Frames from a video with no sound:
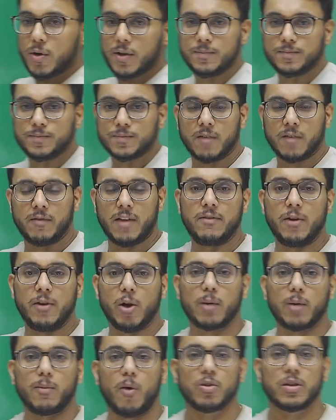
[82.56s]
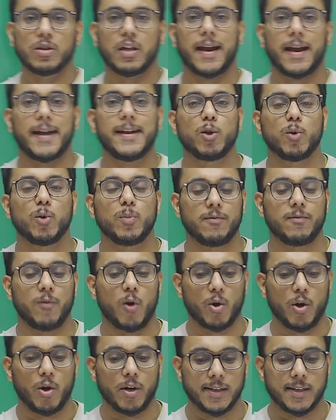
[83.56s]
the right to be
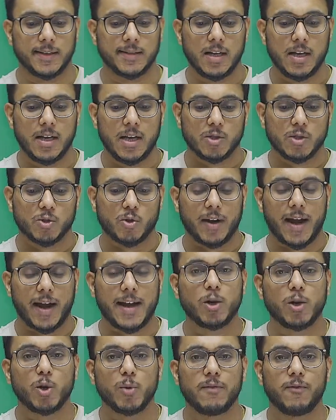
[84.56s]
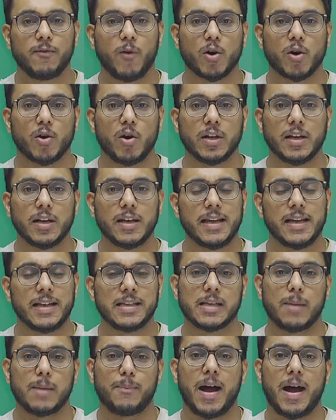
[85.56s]
forgotten, so right to be forgotten is the
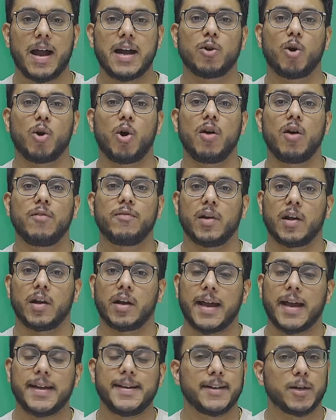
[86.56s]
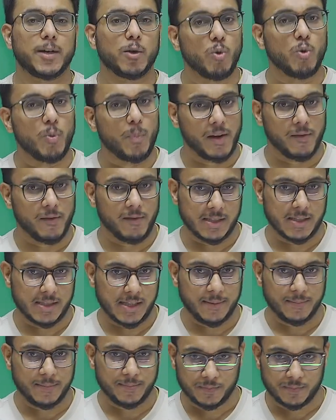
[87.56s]
part of right to privacy.
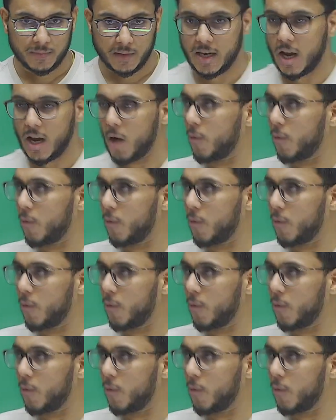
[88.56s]
Now,